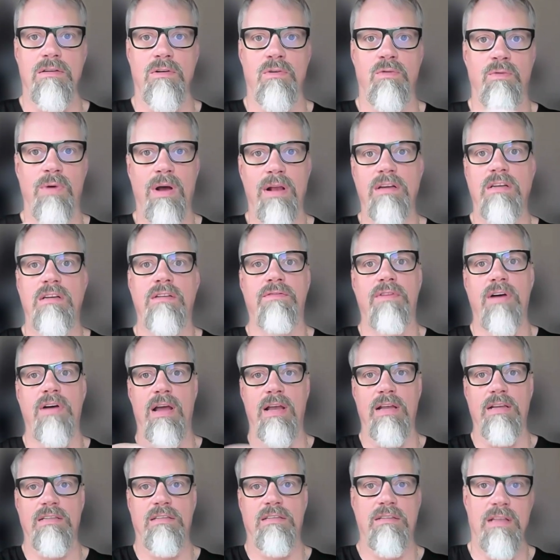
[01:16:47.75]
or one
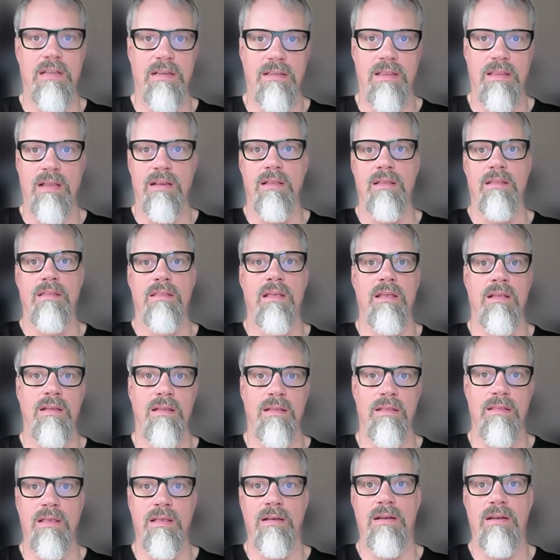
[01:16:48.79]
device that does
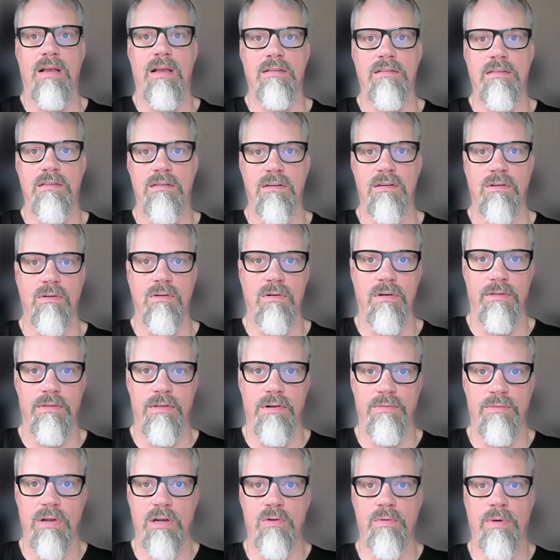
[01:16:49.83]

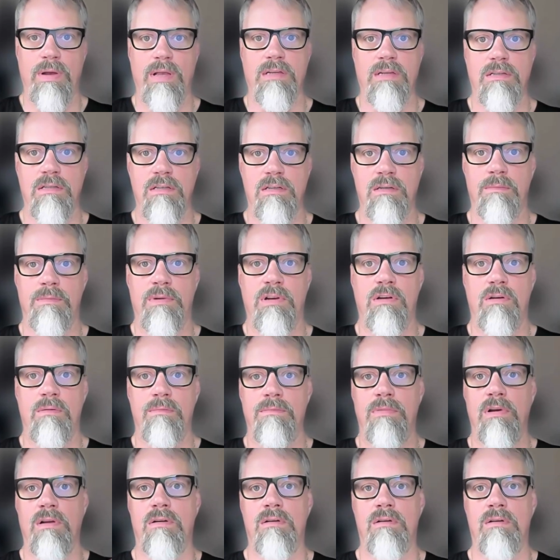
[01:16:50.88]
the request, but